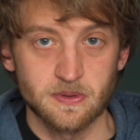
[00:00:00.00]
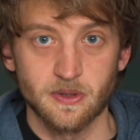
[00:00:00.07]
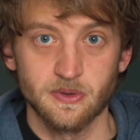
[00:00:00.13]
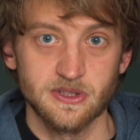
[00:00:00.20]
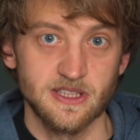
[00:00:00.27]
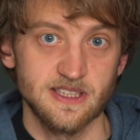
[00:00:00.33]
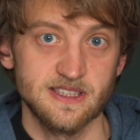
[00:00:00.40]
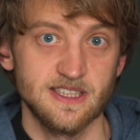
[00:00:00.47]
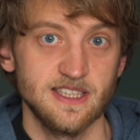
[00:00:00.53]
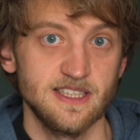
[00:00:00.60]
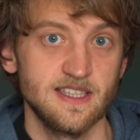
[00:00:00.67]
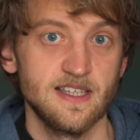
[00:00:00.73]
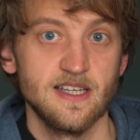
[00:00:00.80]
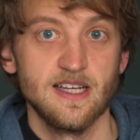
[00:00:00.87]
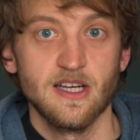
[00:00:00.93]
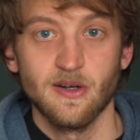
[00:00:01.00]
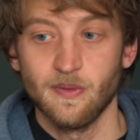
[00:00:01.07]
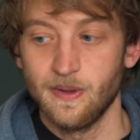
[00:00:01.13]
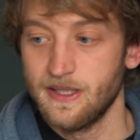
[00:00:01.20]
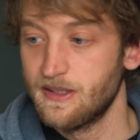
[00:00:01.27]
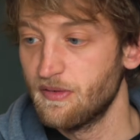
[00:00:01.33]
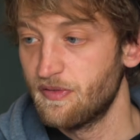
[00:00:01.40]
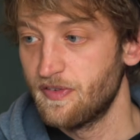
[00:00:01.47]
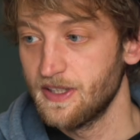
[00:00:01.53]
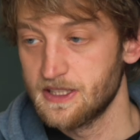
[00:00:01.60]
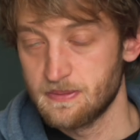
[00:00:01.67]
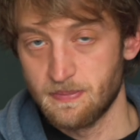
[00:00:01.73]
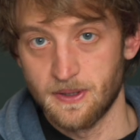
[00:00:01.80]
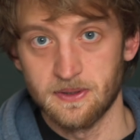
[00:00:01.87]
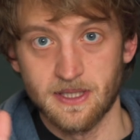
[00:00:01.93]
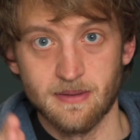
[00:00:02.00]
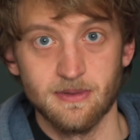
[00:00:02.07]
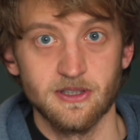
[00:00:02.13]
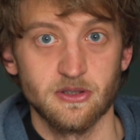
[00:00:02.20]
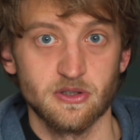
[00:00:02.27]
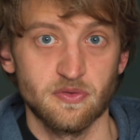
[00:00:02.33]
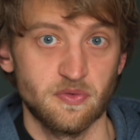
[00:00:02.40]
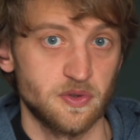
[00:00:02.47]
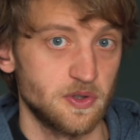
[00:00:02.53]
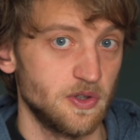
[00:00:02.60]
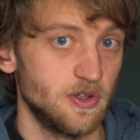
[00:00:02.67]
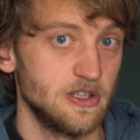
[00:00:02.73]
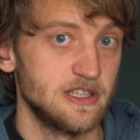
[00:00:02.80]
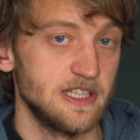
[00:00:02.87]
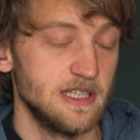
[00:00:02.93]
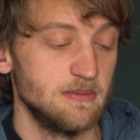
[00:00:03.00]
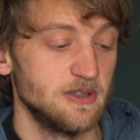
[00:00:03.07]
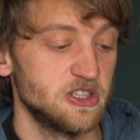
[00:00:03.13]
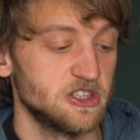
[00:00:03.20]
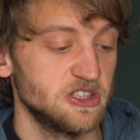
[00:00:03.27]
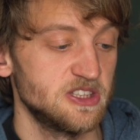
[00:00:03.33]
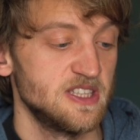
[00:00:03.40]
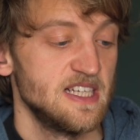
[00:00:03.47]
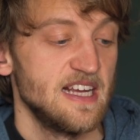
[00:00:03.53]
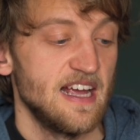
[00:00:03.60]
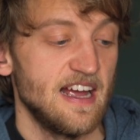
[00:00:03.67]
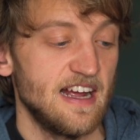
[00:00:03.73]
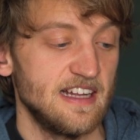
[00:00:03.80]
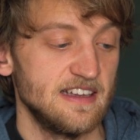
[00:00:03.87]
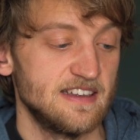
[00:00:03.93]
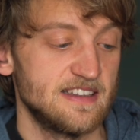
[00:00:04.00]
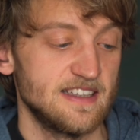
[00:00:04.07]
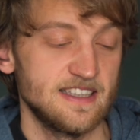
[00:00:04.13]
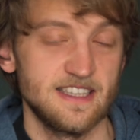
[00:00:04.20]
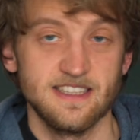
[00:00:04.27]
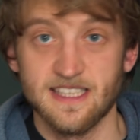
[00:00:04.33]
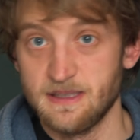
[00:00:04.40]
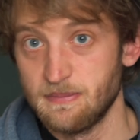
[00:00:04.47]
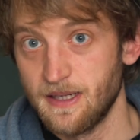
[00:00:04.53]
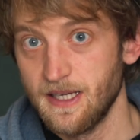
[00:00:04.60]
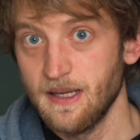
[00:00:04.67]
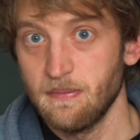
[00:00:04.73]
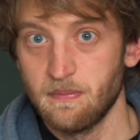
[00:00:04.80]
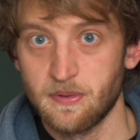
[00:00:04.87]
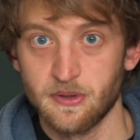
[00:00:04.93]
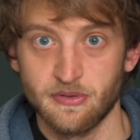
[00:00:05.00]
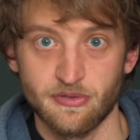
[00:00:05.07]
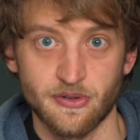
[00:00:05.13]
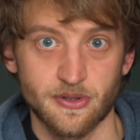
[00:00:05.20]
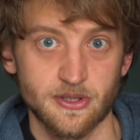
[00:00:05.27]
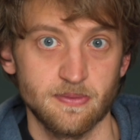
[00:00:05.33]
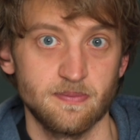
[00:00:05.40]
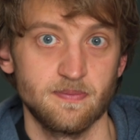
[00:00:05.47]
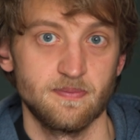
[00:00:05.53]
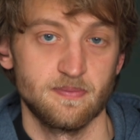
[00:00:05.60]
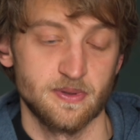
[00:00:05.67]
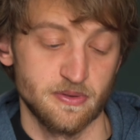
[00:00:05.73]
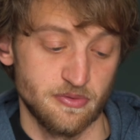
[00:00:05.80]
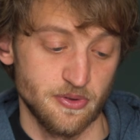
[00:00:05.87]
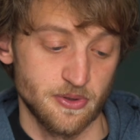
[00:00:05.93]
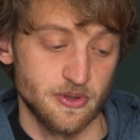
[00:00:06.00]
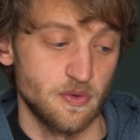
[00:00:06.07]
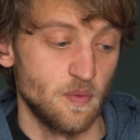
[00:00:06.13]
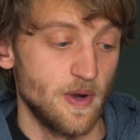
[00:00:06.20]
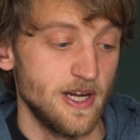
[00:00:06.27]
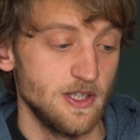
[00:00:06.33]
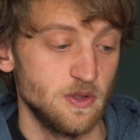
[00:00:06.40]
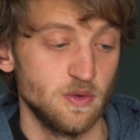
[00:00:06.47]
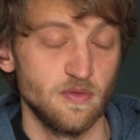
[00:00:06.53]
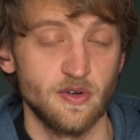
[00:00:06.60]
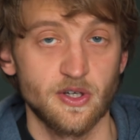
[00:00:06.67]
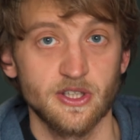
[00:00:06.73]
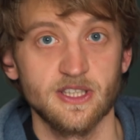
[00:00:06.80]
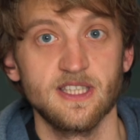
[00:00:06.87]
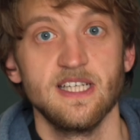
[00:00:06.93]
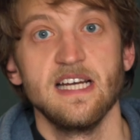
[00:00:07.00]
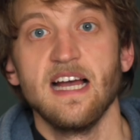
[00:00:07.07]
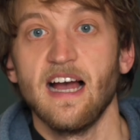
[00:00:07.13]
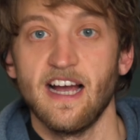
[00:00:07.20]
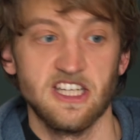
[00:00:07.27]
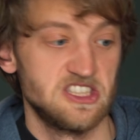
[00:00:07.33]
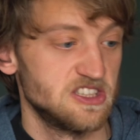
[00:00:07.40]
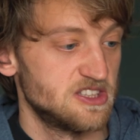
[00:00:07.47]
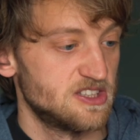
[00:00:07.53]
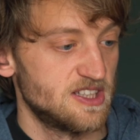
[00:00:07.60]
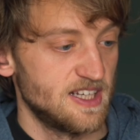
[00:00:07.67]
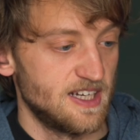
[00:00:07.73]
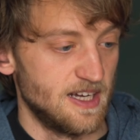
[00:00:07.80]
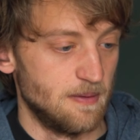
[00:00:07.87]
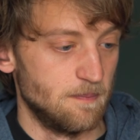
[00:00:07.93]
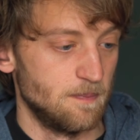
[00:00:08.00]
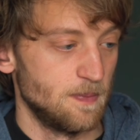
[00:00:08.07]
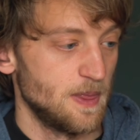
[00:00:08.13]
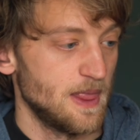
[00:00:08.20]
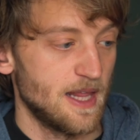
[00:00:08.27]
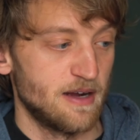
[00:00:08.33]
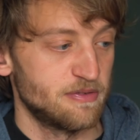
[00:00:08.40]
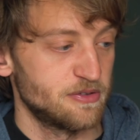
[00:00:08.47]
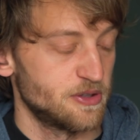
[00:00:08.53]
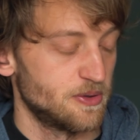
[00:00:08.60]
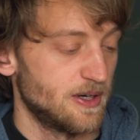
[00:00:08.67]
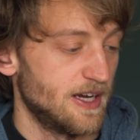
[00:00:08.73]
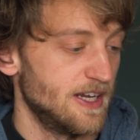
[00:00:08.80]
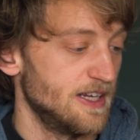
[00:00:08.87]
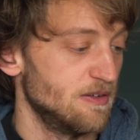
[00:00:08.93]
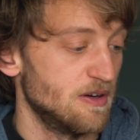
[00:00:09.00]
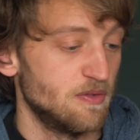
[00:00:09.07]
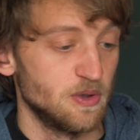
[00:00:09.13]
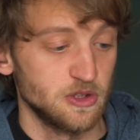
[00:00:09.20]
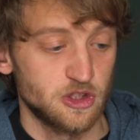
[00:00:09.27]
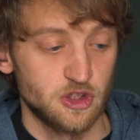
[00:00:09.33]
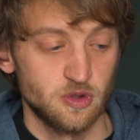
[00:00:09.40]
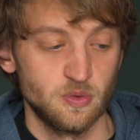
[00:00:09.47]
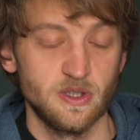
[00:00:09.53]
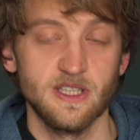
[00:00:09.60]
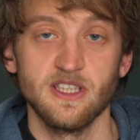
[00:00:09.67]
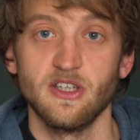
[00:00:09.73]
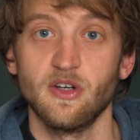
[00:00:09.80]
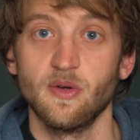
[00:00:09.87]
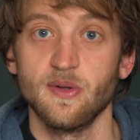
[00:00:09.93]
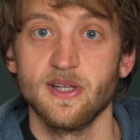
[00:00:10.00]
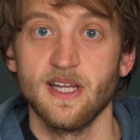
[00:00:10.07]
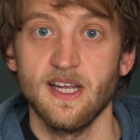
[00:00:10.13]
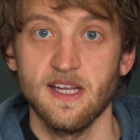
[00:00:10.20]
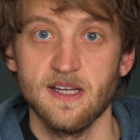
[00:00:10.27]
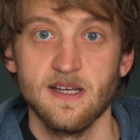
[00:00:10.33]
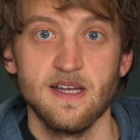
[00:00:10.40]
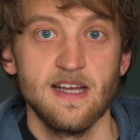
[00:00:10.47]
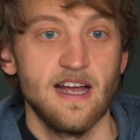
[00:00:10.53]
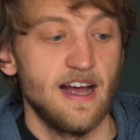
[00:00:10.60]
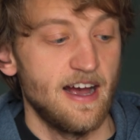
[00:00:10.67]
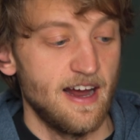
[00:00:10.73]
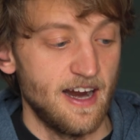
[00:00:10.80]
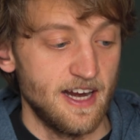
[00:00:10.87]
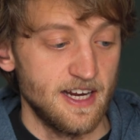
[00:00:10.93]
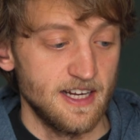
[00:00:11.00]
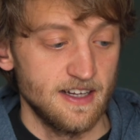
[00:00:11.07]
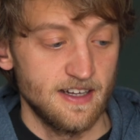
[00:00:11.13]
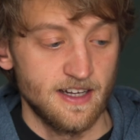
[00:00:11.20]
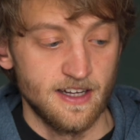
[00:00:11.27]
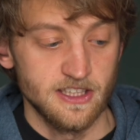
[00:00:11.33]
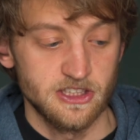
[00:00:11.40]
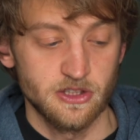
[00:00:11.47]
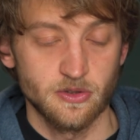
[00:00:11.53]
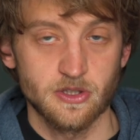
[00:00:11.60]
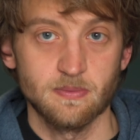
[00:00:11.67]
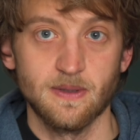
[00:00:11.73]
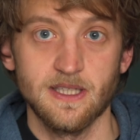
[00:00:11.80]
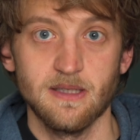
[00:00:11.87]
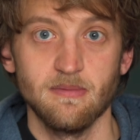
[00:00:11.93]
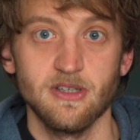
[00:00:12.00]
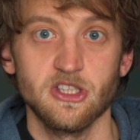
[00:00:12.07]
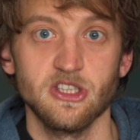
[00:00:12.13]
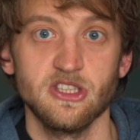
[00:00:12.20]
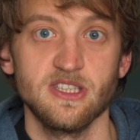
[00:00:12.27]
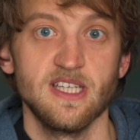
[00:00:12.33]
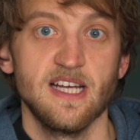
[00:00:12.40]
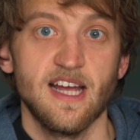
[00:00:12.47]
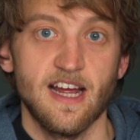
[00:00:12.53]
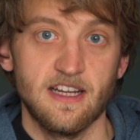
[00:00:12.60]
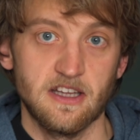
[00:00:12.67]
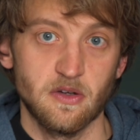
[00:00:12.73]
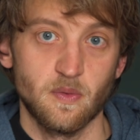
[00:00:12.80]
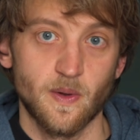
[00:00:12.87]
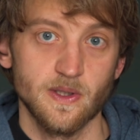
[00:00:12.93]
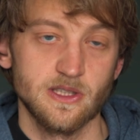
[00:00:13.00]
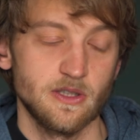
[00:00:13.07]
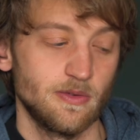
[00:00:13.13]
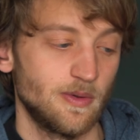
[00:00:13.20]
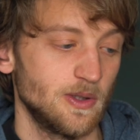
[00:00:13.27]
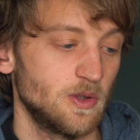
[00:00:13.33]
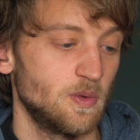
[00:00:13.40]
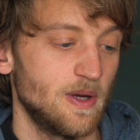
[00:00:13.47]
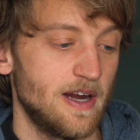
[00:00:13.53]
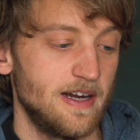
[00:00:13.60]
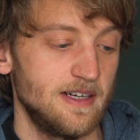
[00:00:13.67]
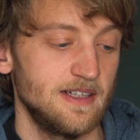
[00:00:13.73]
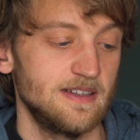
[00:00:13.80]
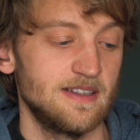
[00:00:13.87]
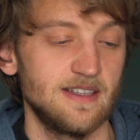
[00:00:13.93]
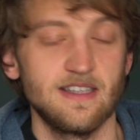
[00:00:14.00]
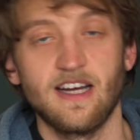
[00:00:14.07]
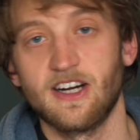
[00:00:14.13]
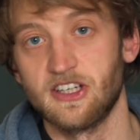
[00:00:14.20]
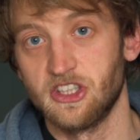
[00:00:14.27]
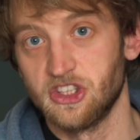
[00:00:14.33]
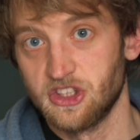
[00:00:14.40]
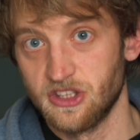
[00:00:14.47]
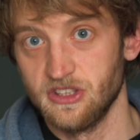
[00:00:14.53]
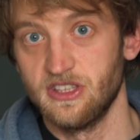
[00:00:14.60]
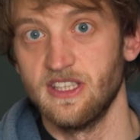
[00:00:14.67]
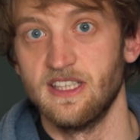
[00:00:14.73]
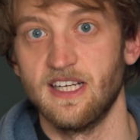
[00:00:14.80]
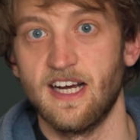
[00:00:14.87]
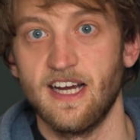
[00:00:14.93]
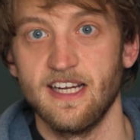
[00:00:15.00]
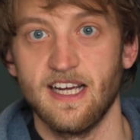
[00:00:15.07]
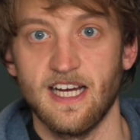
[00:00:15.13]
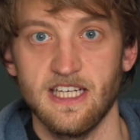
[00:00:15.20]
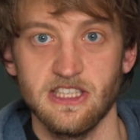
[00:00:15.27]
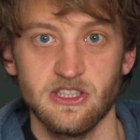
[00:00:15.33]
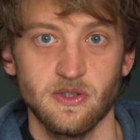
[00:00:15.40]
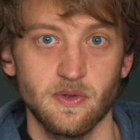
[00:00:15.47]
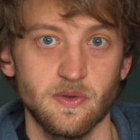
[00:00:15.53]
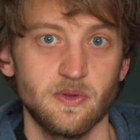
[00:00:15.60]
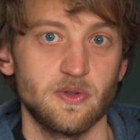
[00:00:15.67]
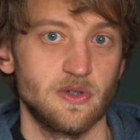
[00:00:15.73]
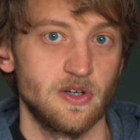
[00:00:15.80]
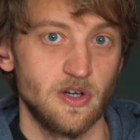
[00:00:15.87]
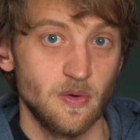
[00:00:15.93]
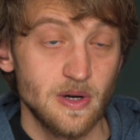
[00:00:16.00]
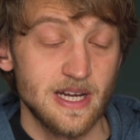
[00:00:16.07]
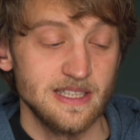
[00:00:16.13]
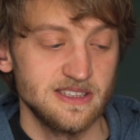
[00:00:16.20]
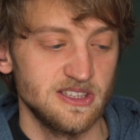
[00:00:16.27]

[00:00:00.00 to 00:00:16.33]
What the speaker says: processing with fixed parameters for all the images, and this is my preferred preferred way to work. I just, after I was shooting a whole day, I sort my images, and the ones I want to edit that are shot in high ISO or low light